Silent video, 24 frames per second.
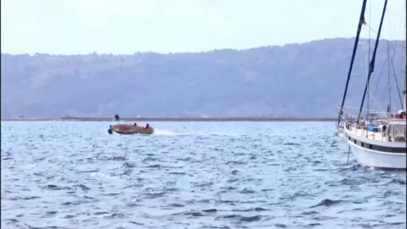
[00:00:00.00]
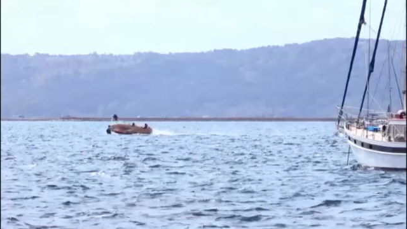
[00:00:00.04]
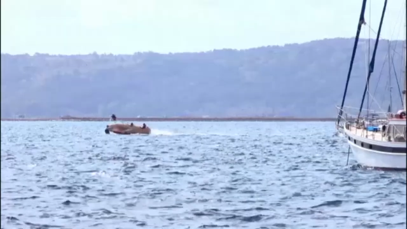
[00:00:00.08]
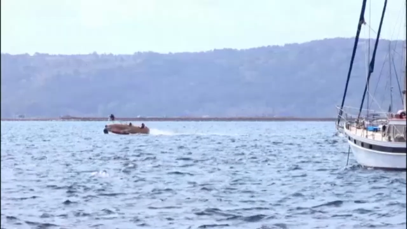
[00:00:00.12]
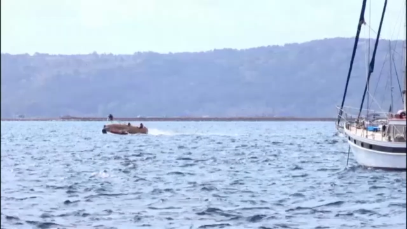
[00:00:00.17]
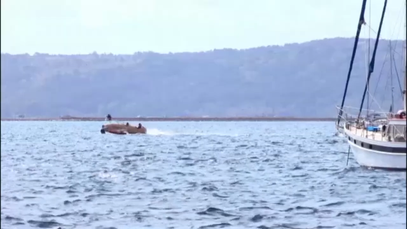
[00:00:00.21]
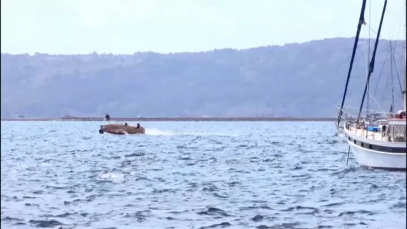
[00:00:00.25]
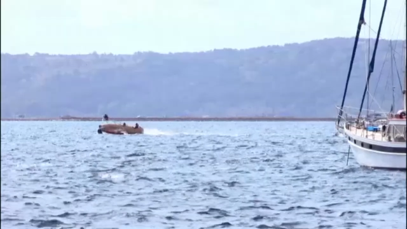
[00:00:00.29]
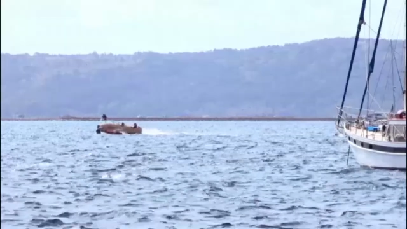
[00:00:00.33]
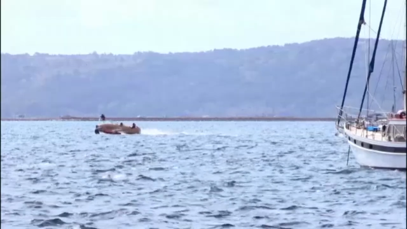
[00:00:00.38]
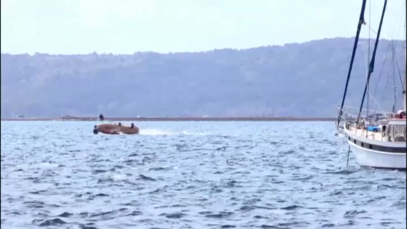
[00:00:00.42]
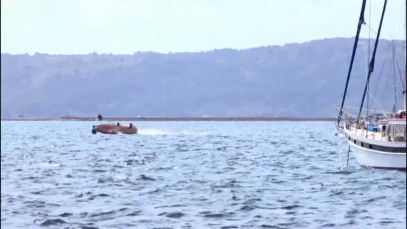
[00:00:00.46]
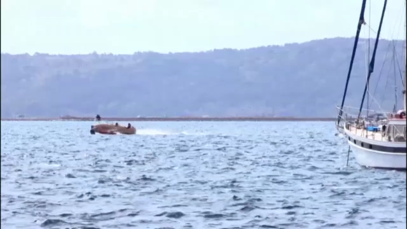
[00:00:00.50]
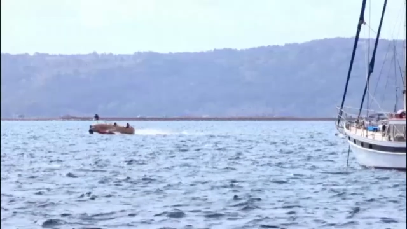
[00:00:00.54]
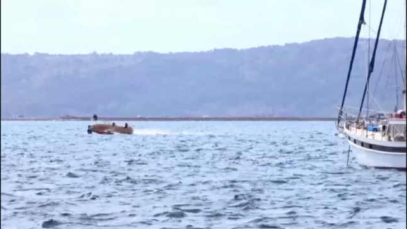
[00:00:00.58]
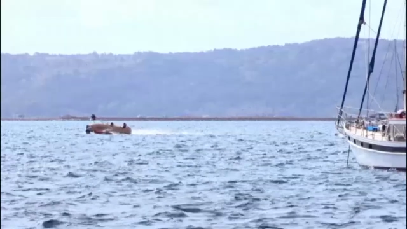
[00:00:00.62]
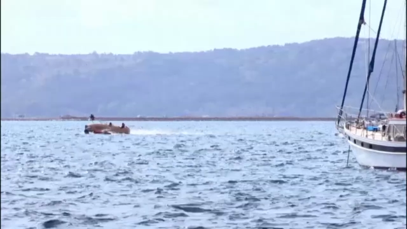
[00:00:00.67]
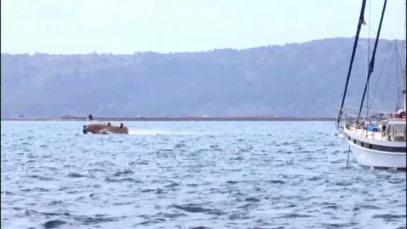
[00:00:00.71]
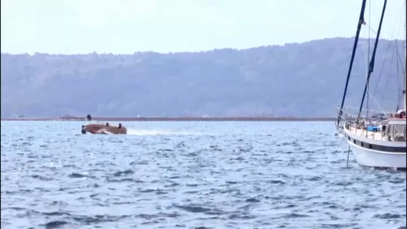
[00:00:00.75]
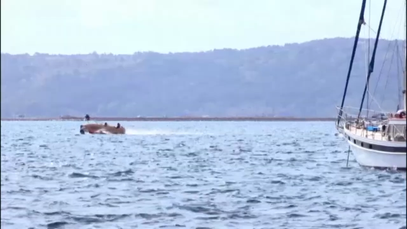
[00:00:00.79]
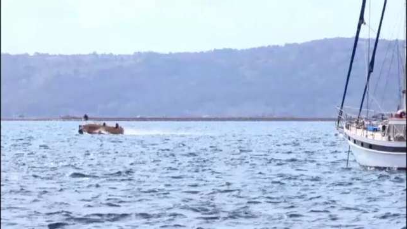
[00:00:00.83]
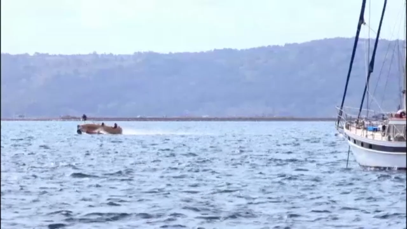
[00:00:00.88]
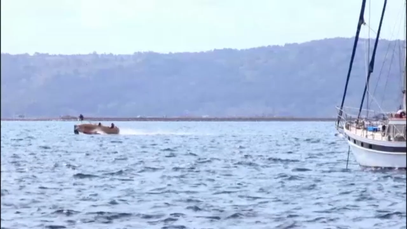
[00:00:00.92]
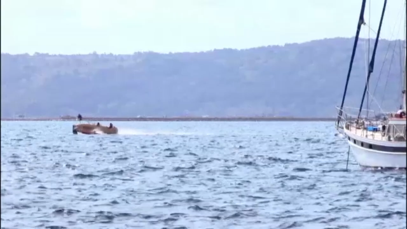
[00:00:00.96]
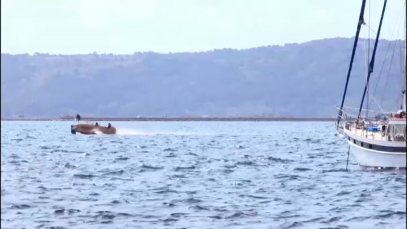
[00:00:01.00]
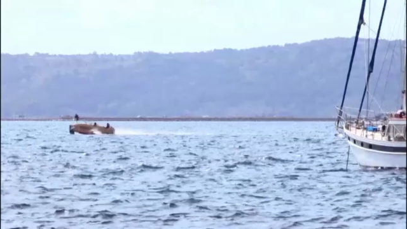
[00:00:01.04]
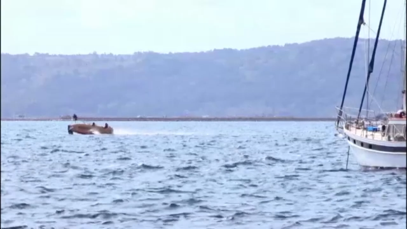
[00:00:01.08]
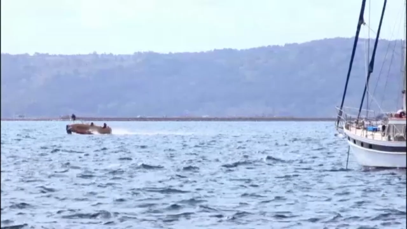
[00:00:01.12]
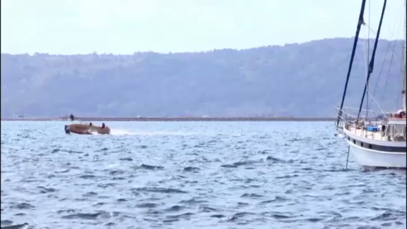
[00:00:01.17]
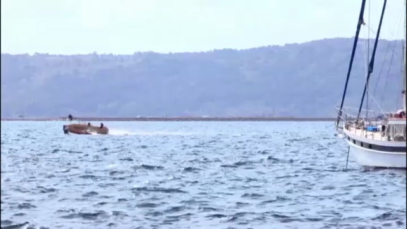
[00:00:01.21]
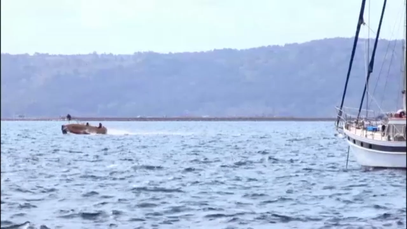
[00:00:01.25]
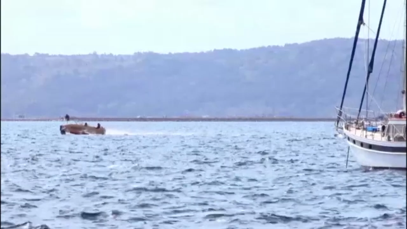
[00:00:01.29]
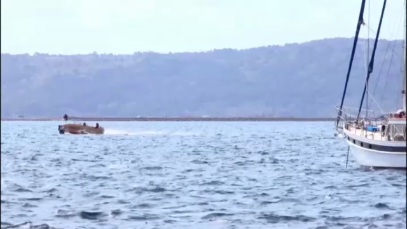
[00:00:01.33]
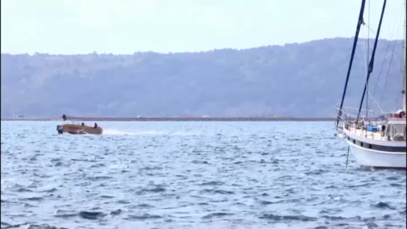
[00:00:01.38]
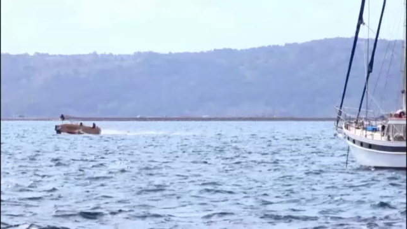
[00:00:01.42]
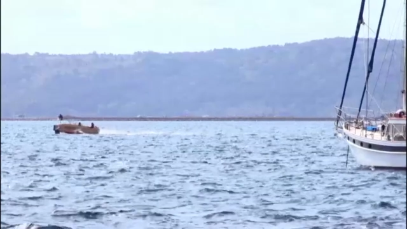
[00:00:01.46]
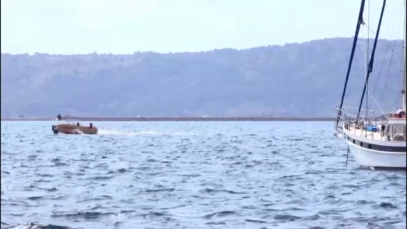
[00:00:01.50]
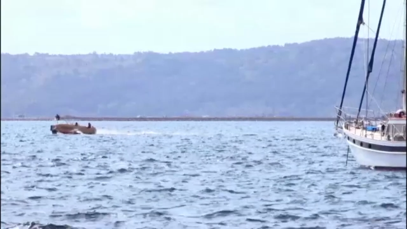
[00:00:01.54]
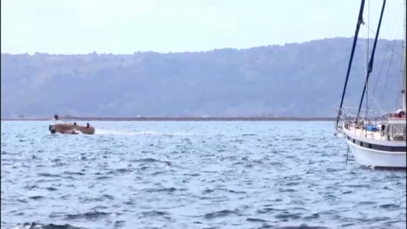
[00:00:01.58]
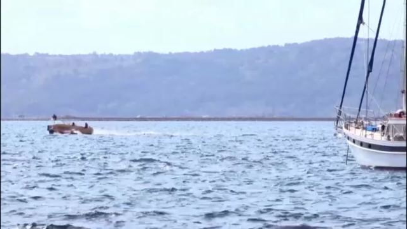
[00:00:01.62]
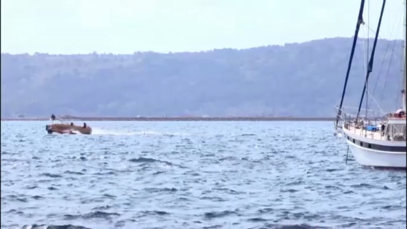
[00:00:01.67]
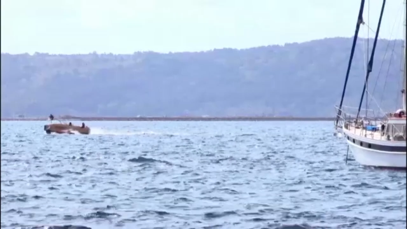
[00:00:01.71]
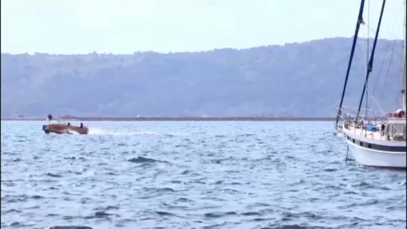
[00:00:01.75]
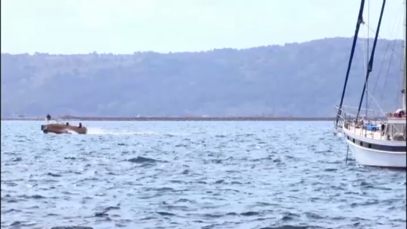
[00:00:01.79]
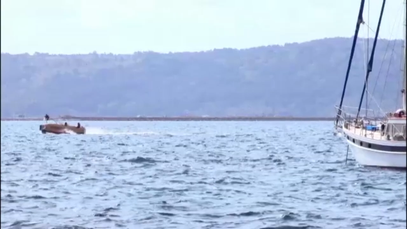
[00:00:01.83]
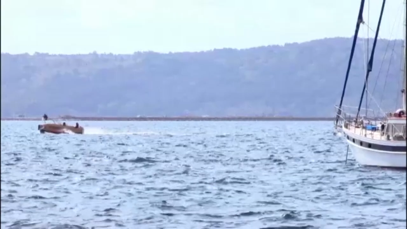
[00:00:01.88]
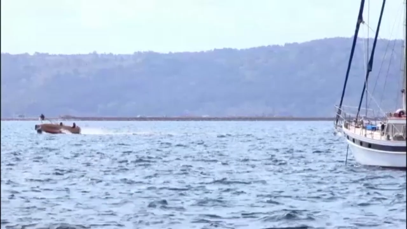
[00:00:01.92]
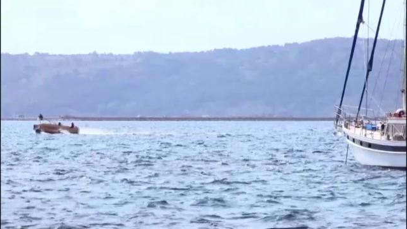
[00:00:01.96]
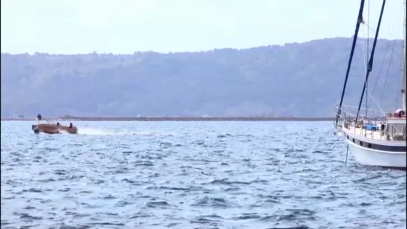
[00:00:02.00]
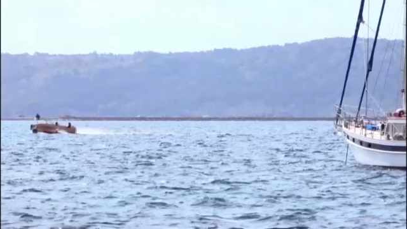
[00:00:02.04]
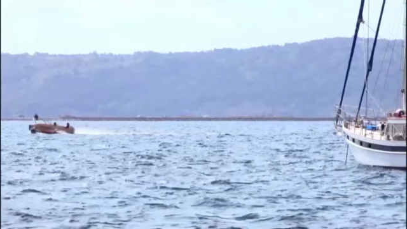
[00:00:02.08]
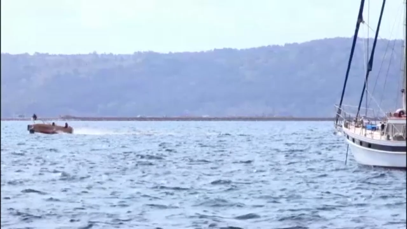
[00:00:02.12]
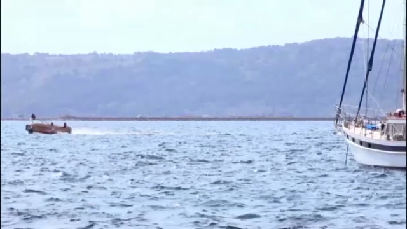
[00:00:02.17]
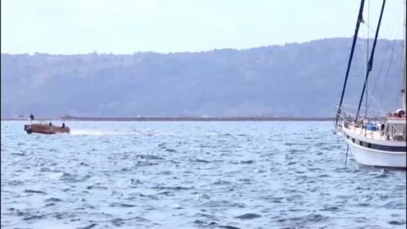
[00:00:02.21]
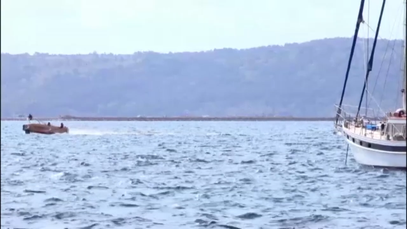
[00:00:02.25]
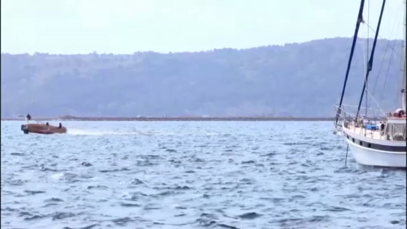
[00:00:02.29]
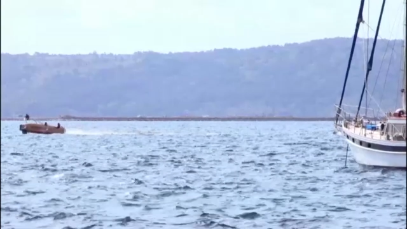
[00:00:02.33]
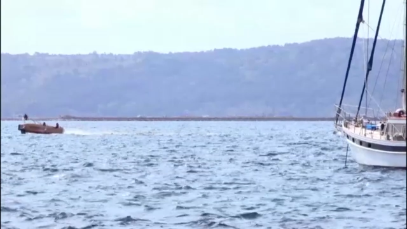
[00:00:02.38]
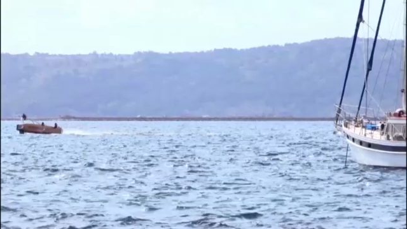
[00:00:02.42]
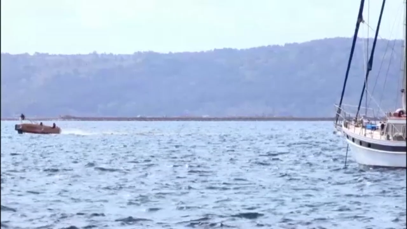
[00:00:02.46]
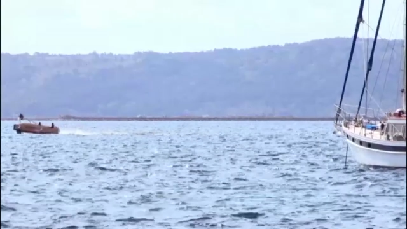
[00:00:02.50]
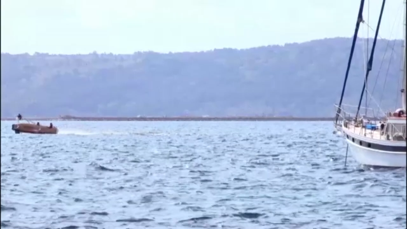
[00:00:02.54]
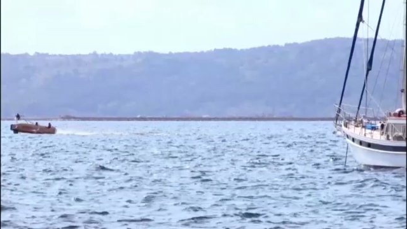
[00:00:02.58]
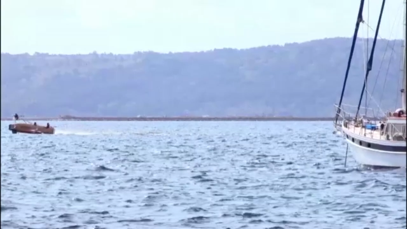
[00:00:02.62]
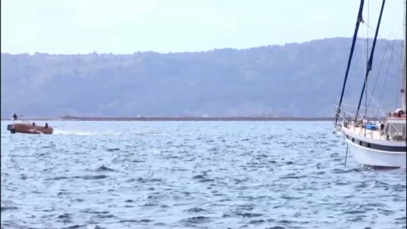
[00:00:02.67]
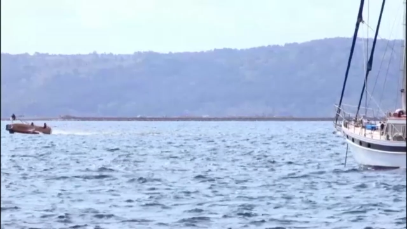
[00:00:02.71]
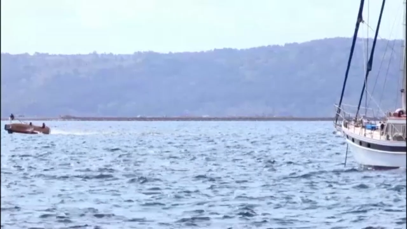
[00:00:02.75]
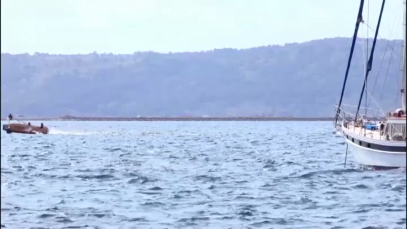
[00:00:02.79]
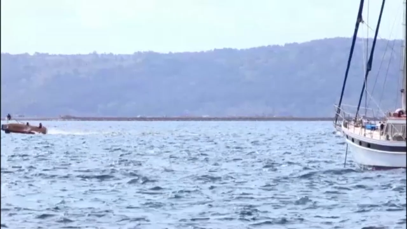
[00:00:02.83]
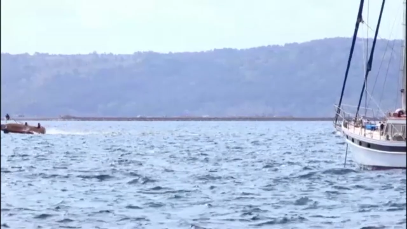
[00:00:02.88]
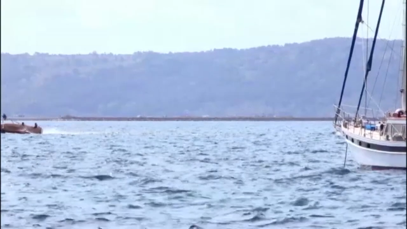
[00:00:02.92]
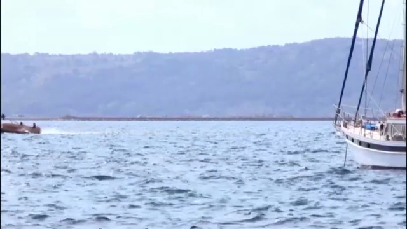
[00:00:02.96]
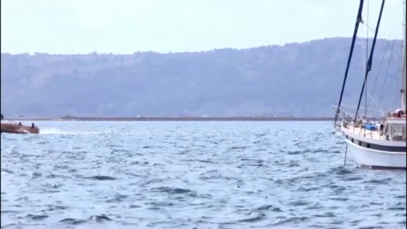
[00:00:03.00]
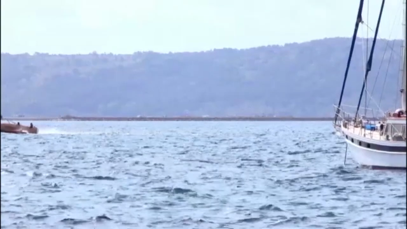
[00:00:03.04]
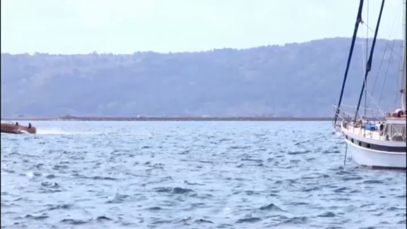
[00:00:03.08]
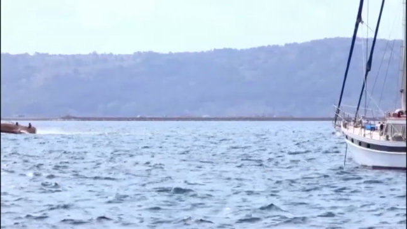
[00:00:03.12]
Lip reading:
No face is visible, so there are no lips to read.